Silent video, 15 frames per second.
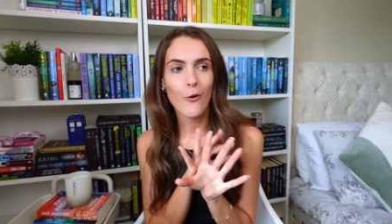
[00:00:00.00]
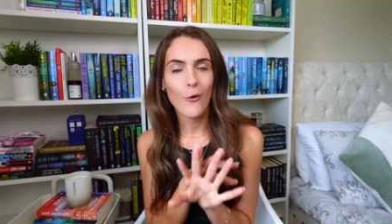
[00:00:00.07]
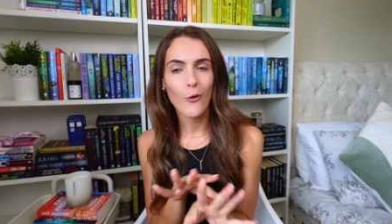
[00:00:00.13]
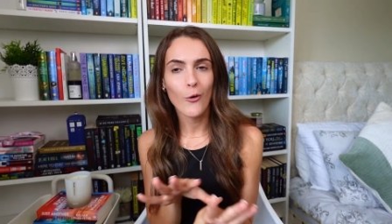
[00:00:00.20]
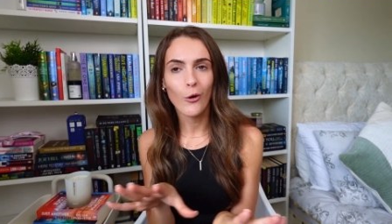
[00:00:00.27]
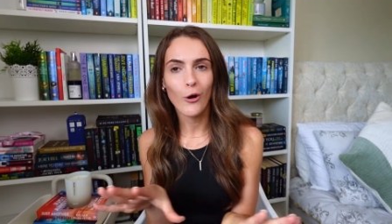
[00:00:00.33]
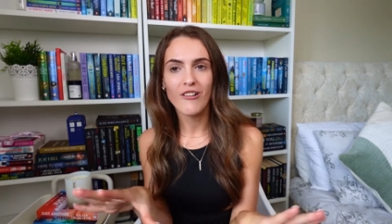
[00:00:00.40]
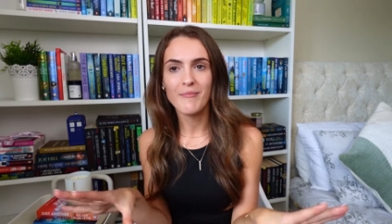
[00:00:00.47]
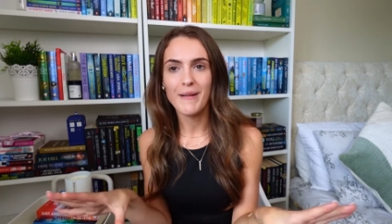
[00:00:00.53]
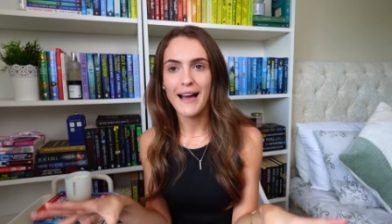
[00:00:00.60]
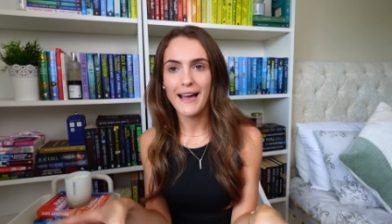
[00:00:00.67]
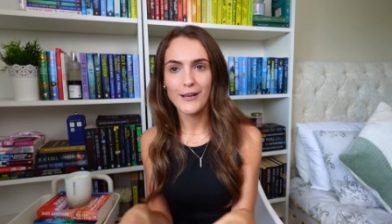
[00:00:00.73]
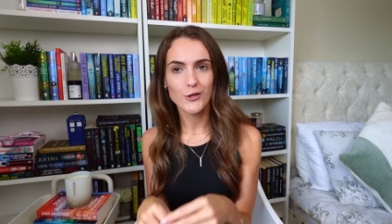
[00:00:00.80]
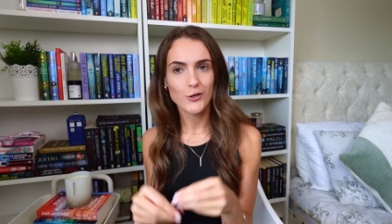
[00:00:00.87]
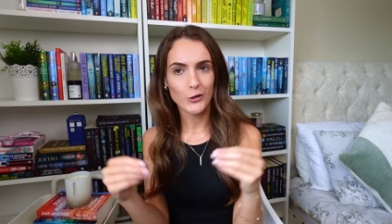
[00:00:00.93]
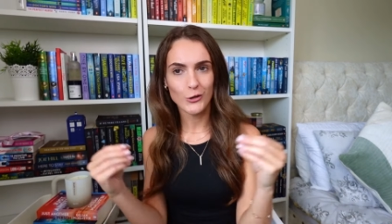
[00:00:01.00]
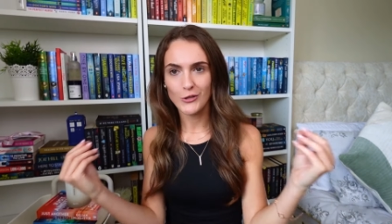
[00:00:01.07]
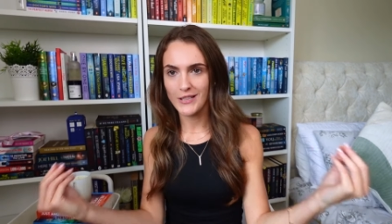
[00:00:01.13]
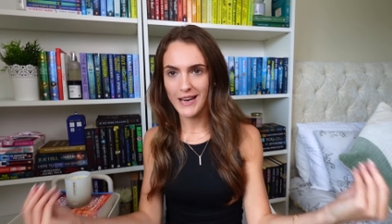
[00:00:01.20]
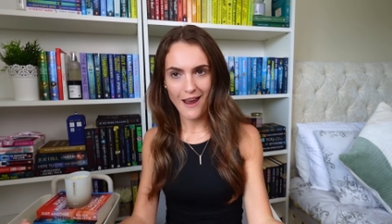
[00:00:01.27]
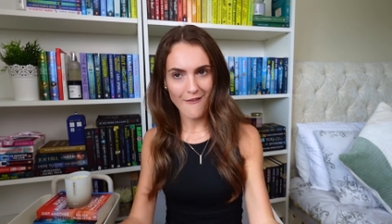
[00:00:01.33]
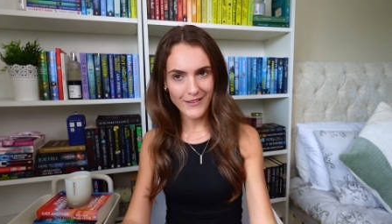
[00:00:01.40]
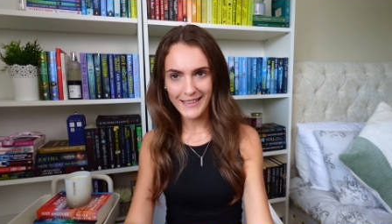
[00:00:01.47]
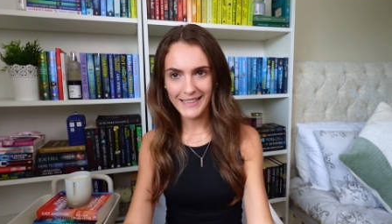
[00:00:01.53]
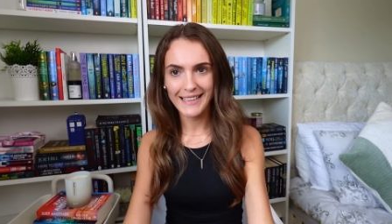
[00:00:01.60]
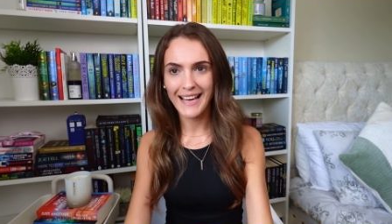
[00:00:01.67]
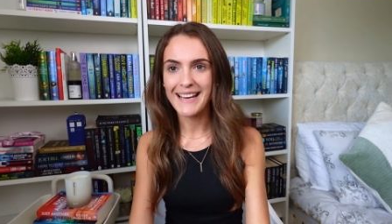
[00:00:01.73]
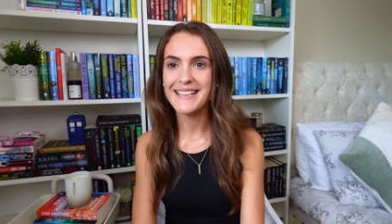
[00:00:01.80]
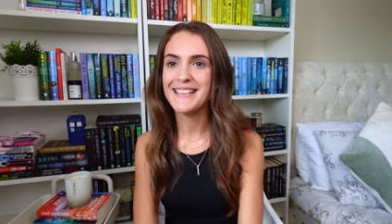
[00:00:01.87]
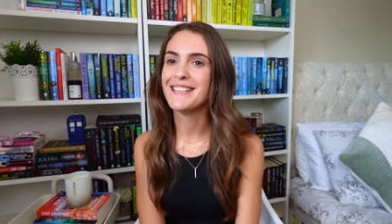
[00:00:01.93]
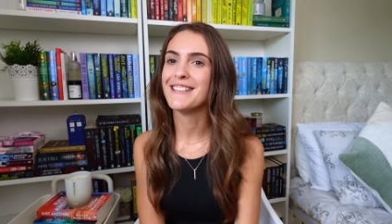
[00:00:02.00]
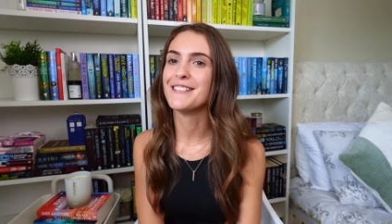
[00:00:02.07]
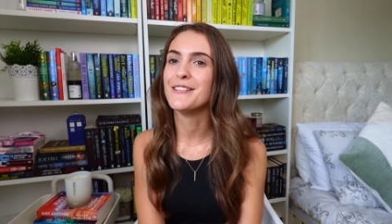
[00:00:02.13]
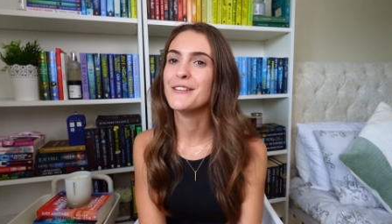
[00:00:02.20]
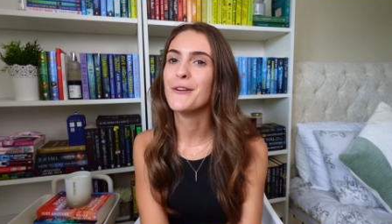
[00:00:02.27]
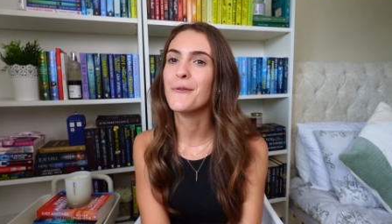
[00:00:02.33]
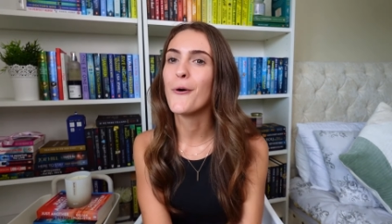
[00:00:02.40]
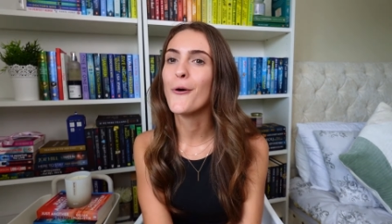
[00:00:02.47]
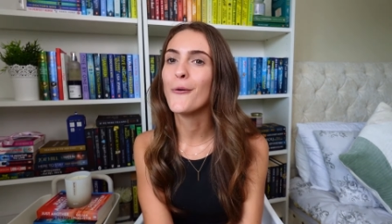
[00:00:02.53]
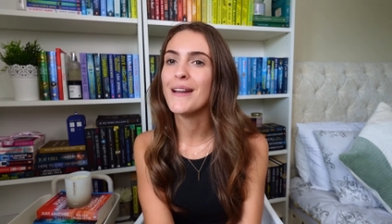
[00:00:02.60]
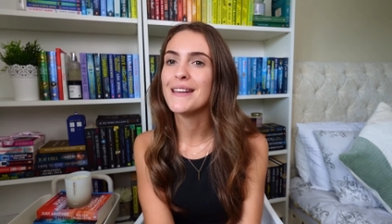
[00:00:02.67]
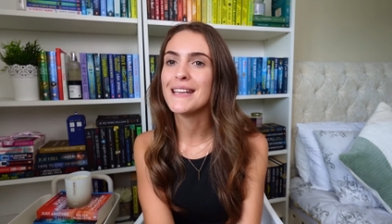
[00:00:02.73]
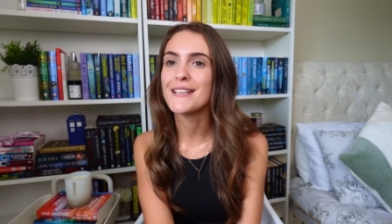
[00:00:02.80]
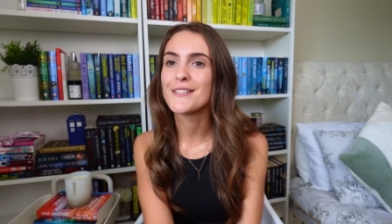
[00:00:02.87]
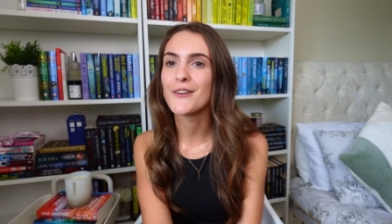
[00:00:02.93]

all of my chores, everything that I needed to do already.